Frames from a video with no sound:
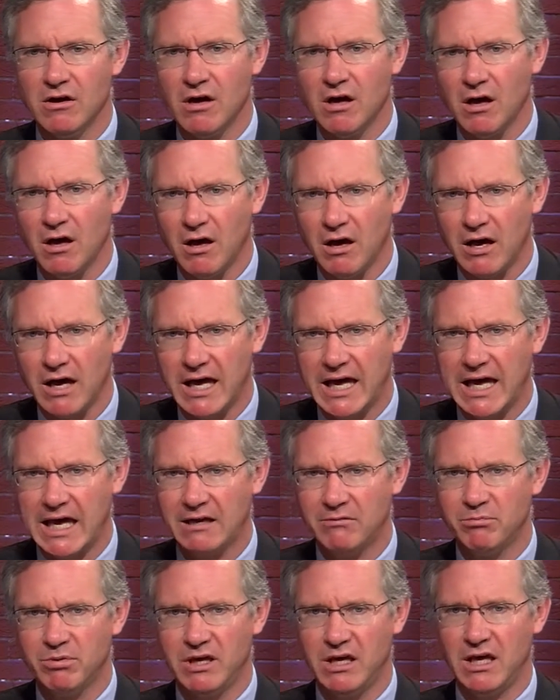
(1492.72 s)

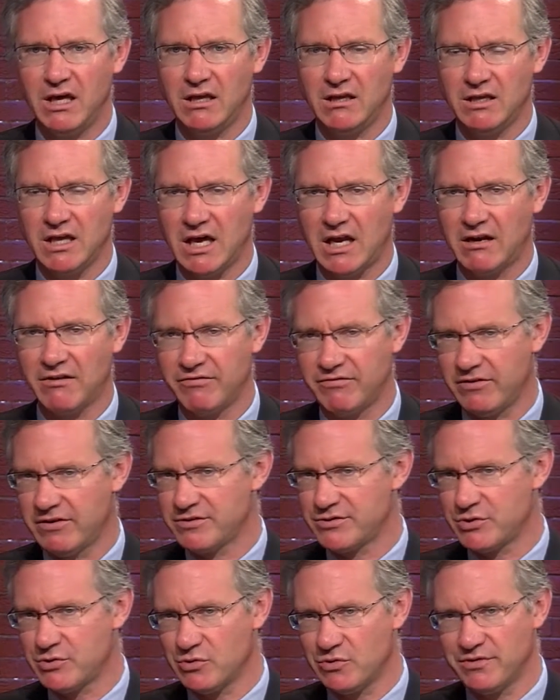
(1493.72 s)
had been that if
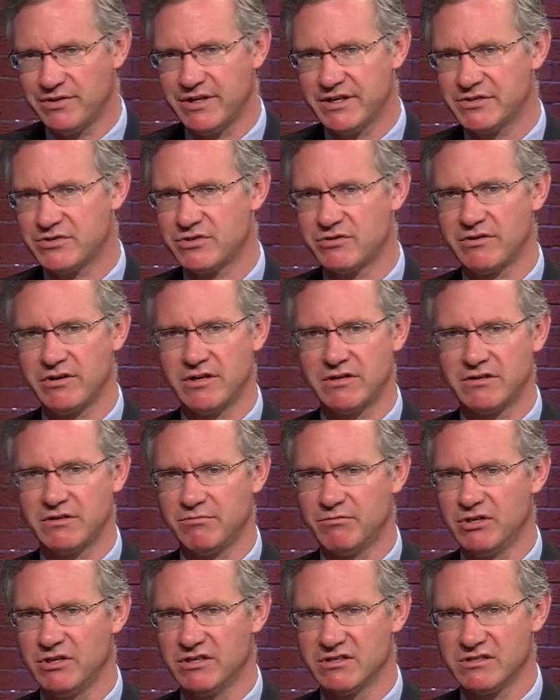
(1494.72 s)
a school district, a
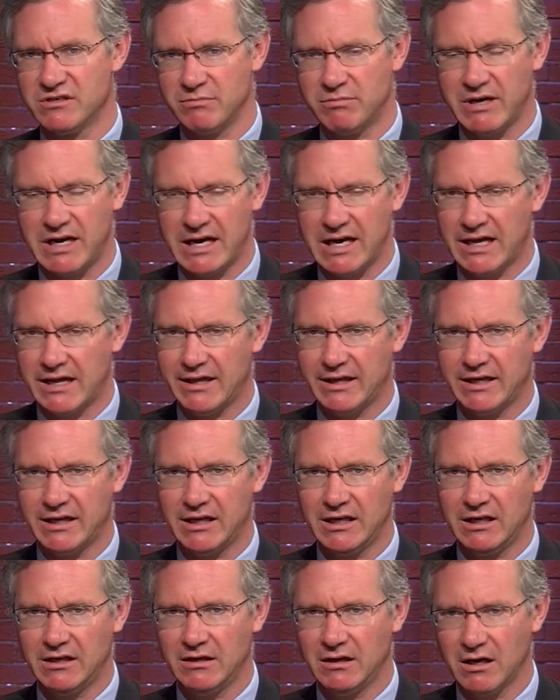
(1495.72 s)

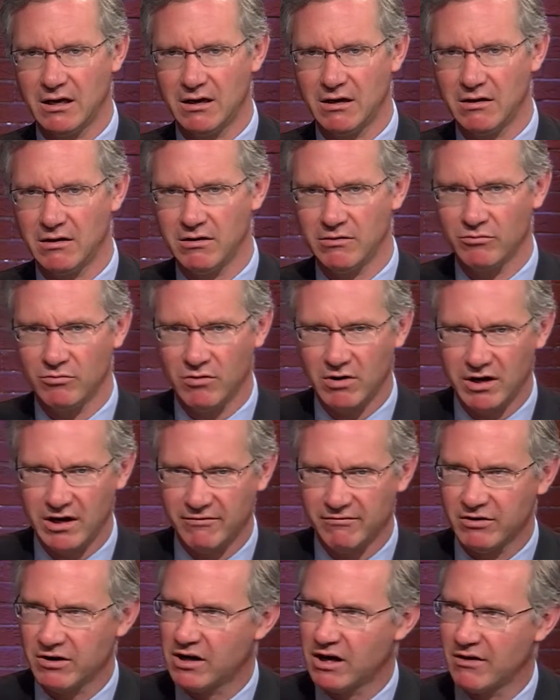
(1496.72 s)
municipality,
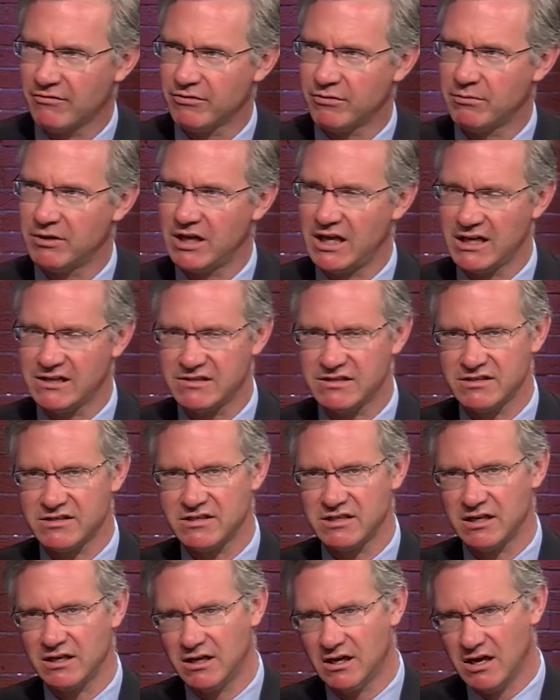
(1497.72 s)
whatever government
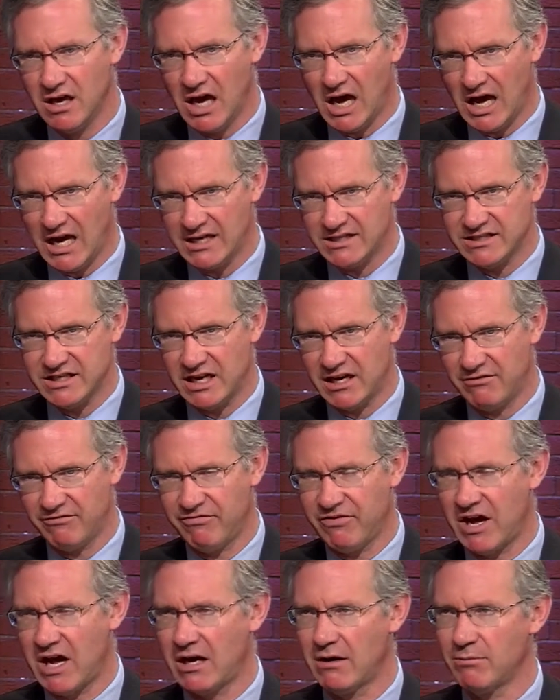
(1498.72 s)
entity
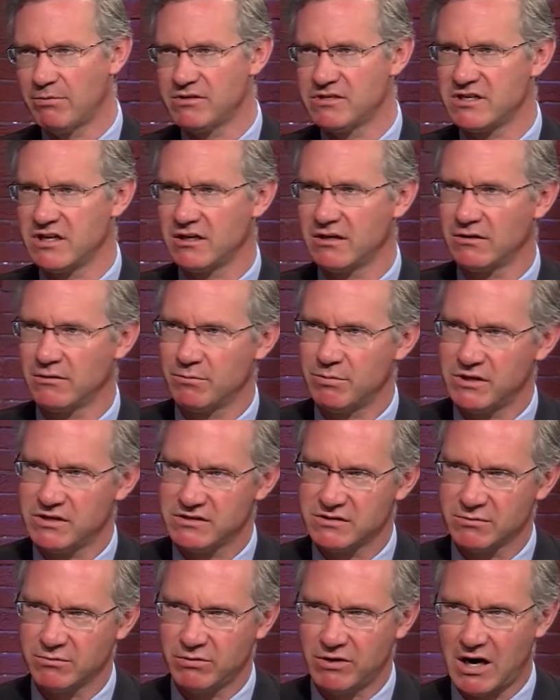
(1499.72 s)
identified a particular
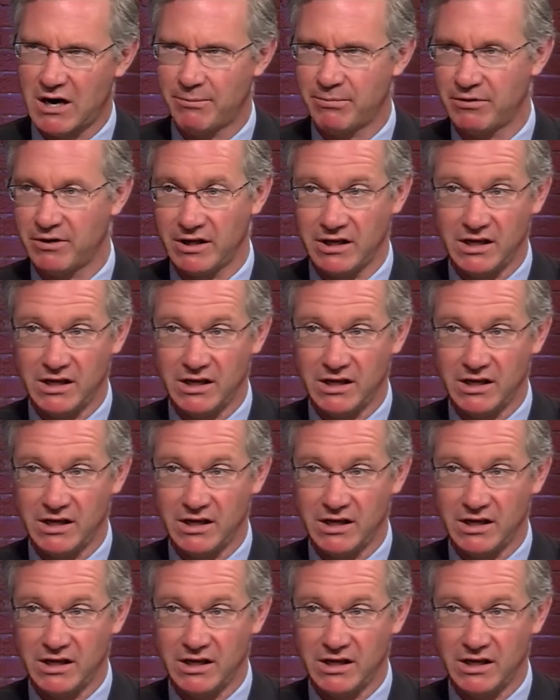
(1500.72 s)
piece of property,